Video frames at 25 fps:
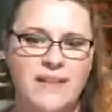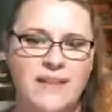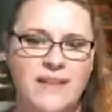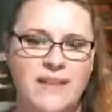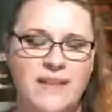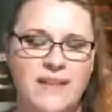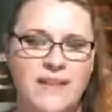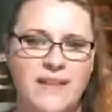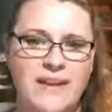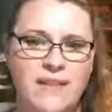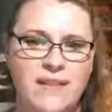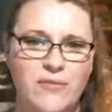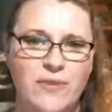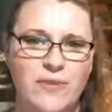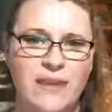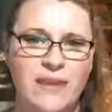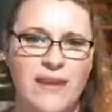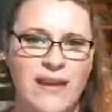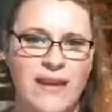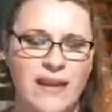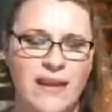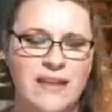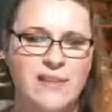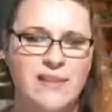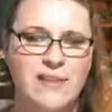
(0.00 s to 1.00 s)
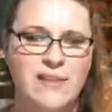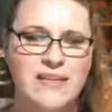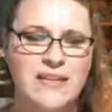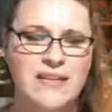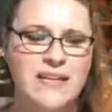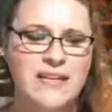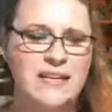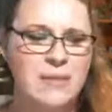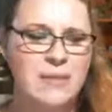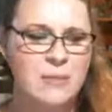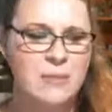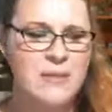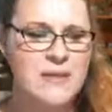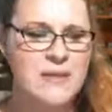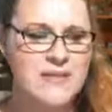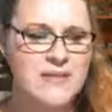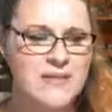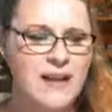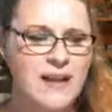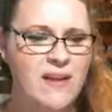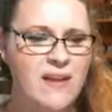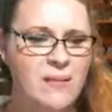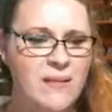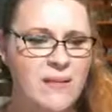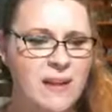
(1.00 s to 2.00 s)
Like it really irritated the piss
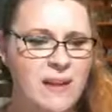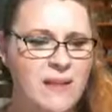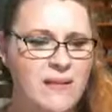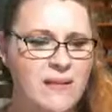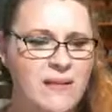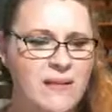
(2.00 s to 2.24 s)
out of me.